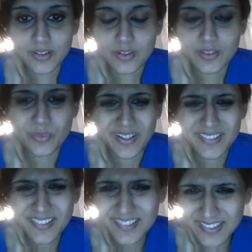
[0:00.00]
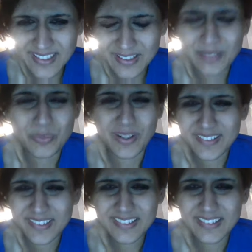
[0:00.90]
and why this, and why is
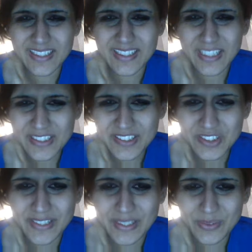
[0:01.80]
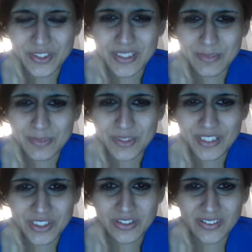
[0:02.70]
the English language just
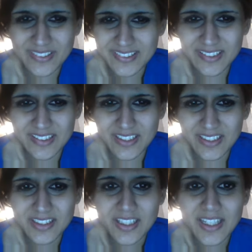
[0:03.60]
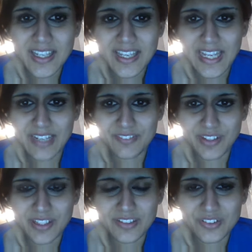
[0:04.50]
changing constantly
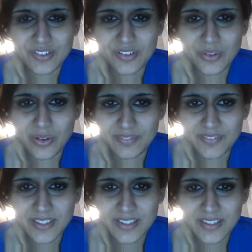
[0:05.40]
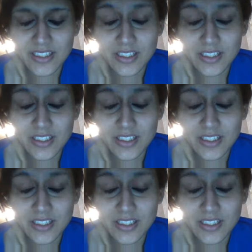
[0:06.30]
every so often.